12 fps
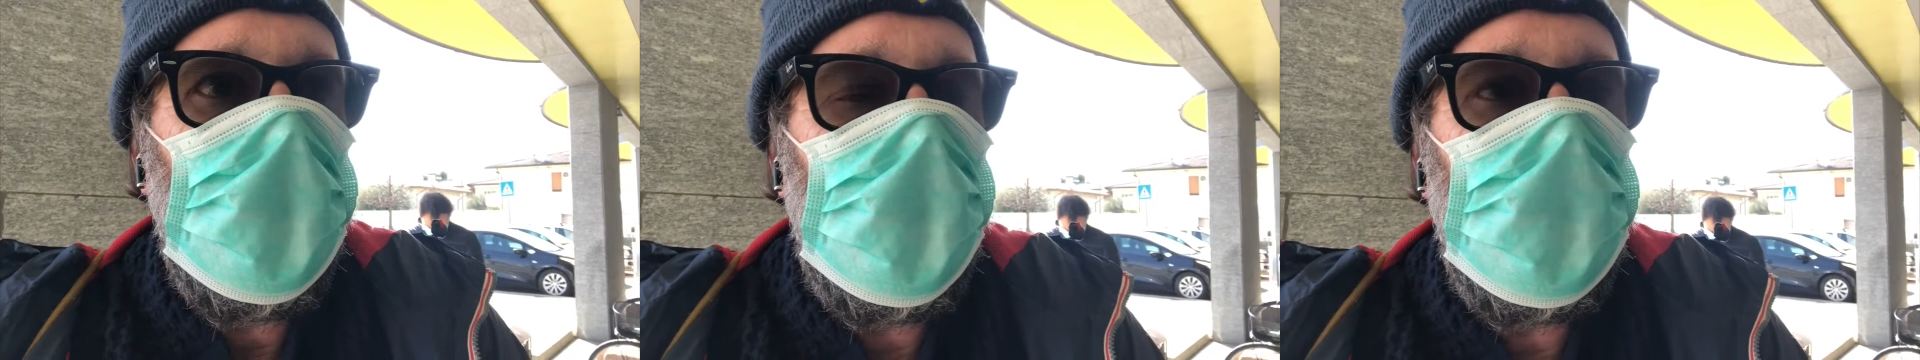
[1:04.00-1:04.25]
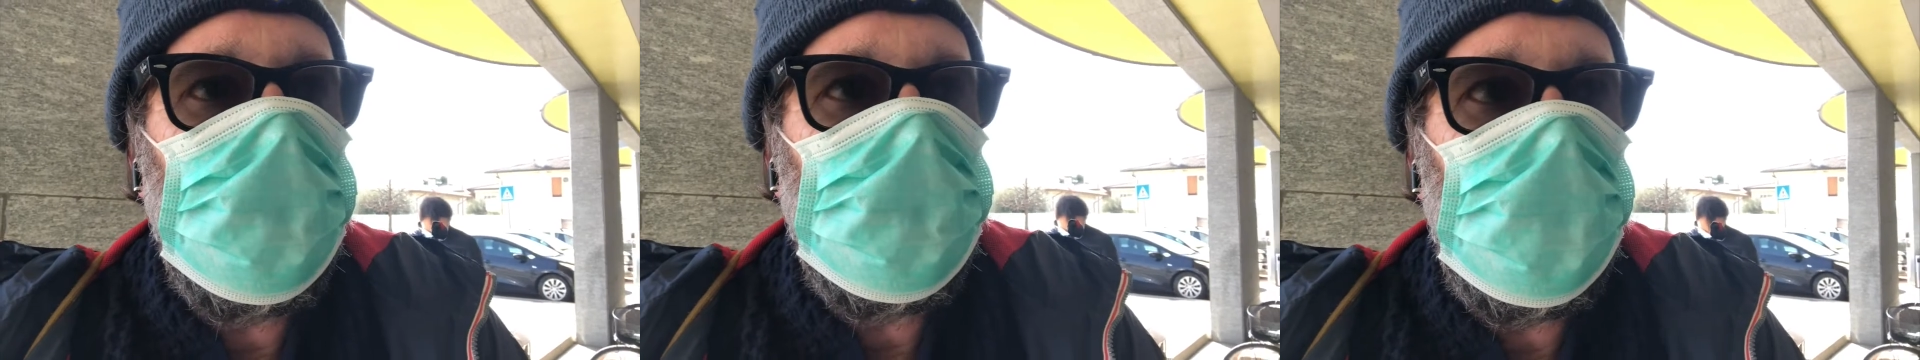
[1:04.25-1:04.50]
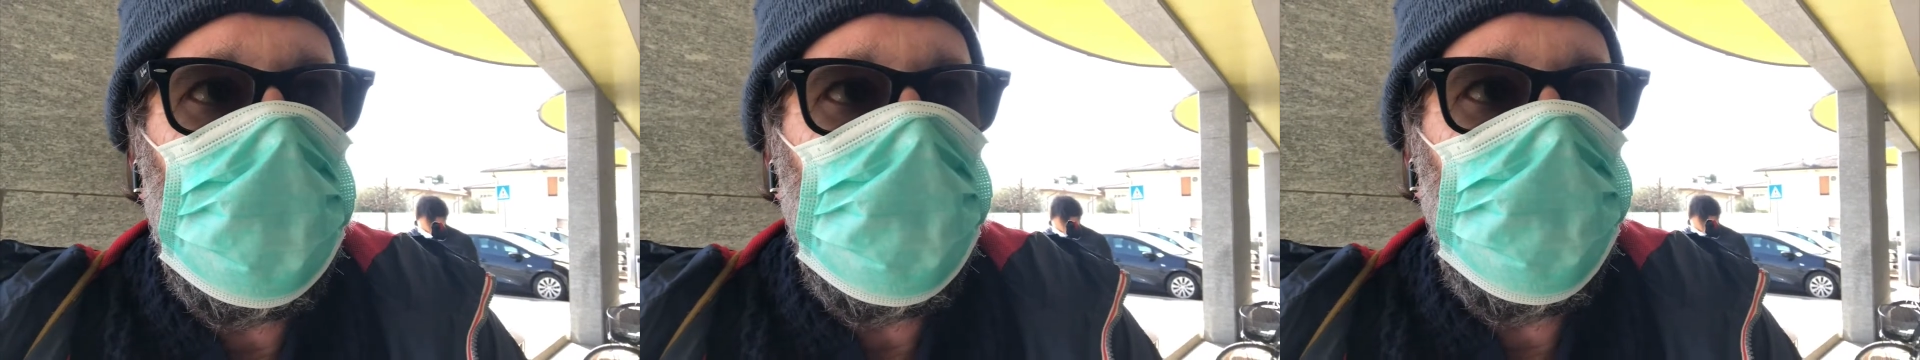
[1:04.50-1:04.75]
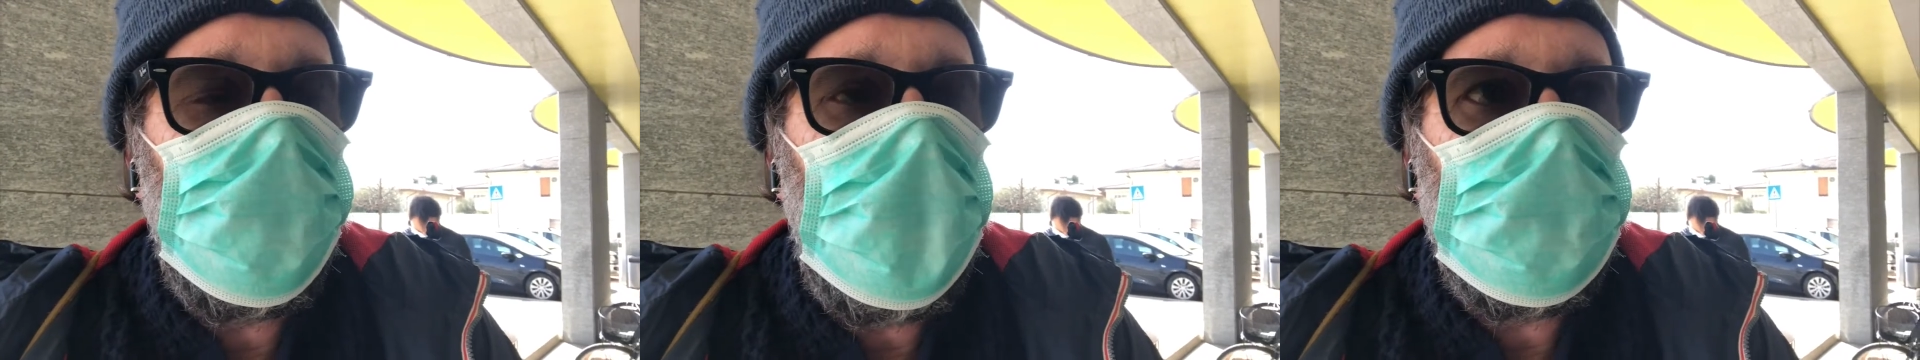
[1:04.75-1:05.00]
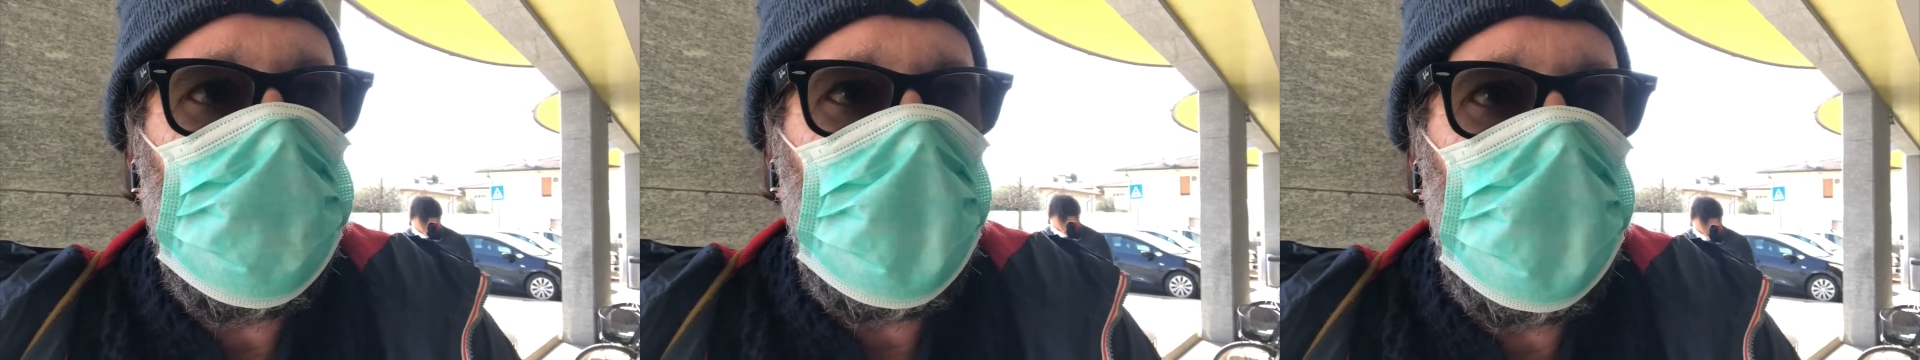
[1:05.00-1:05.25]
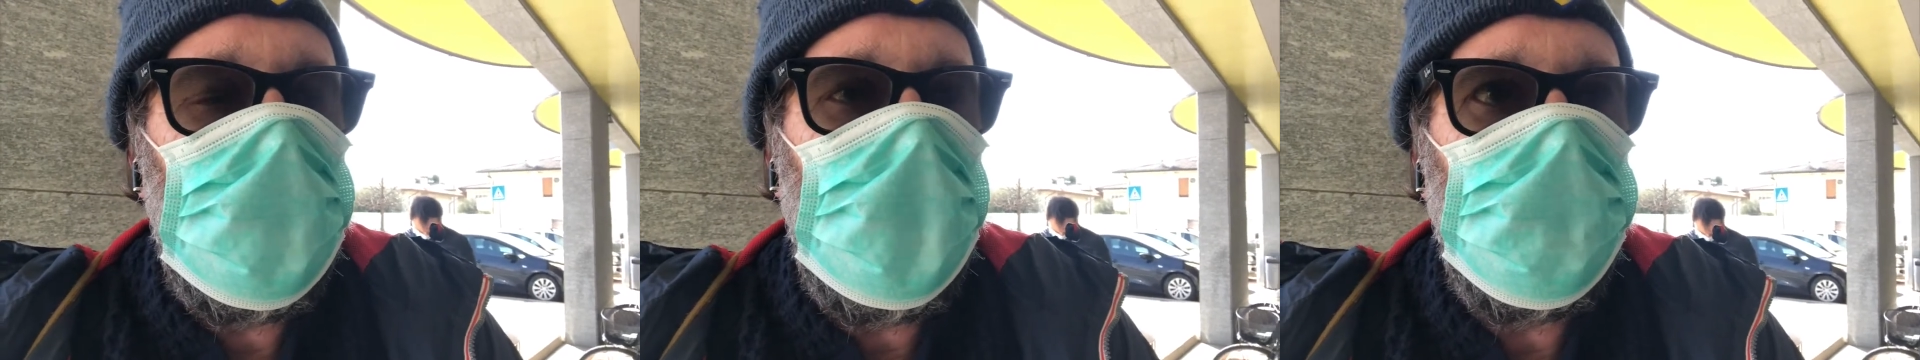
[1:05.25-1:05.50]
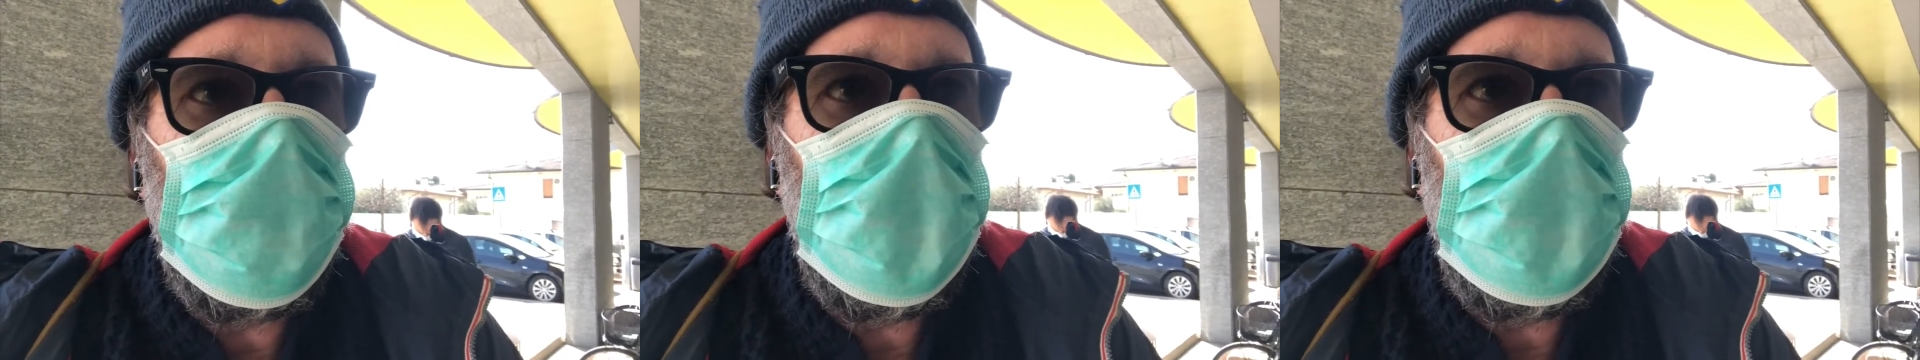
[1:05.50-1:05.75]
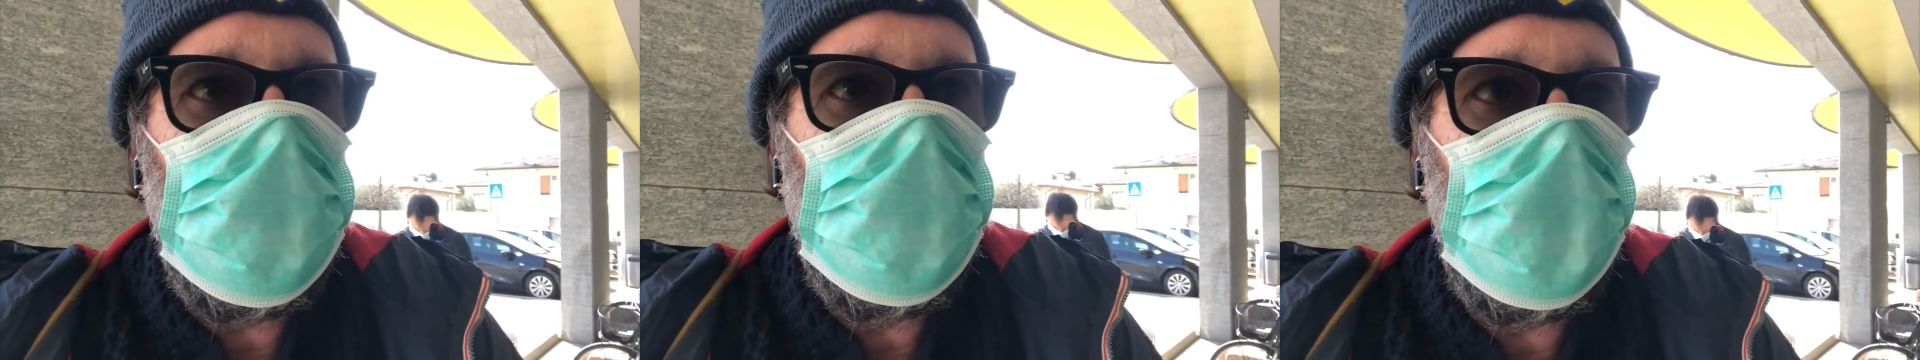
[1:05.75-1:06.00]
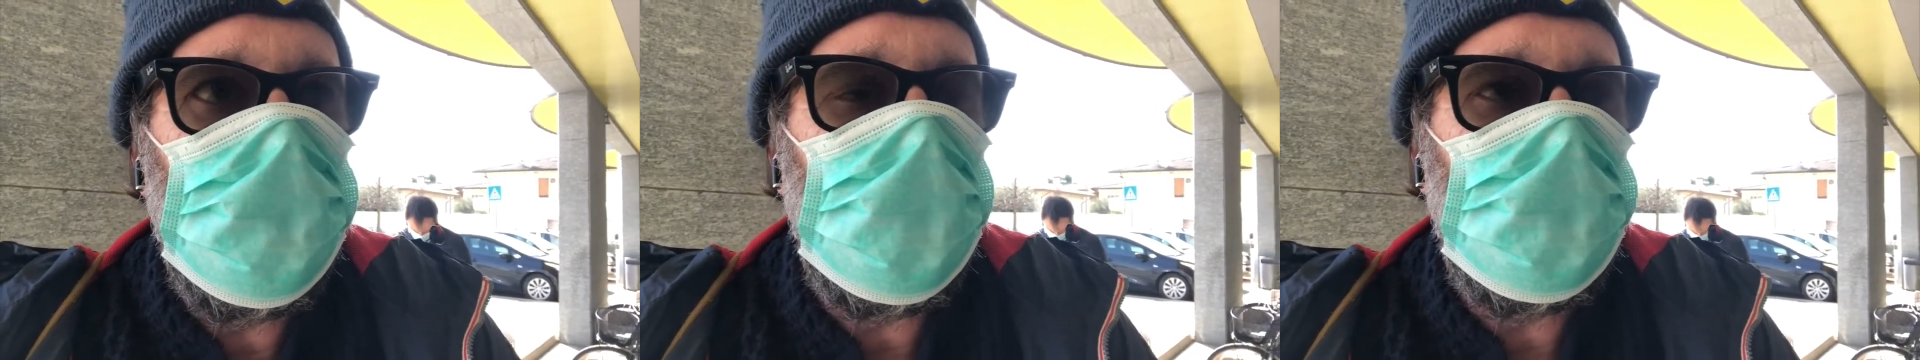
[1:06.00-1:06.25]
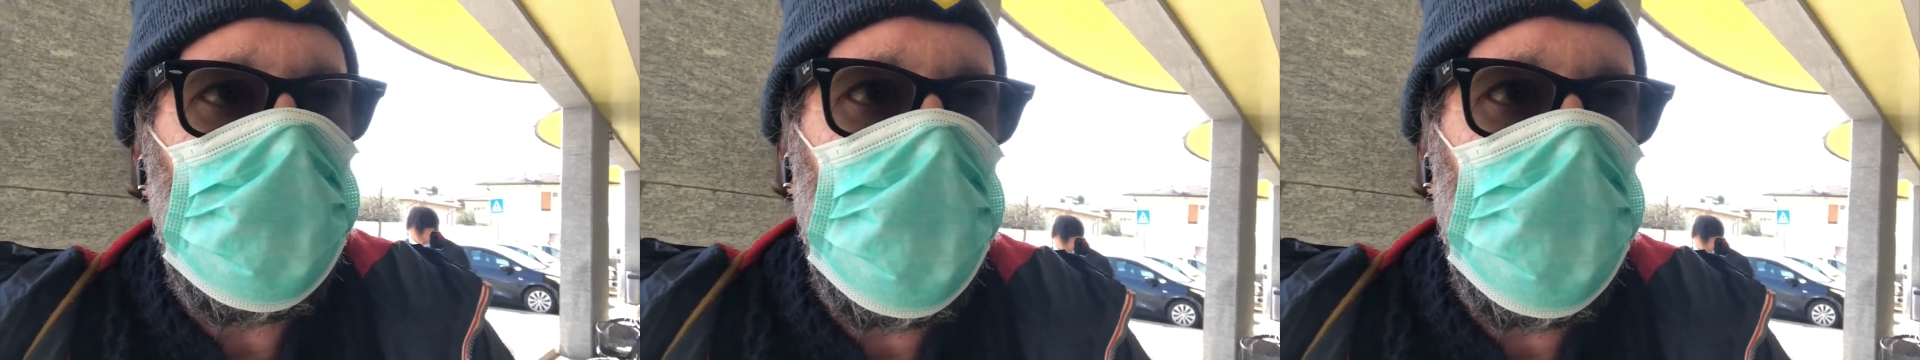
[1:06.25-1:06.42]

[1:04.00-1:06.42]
And the fact that I had my identity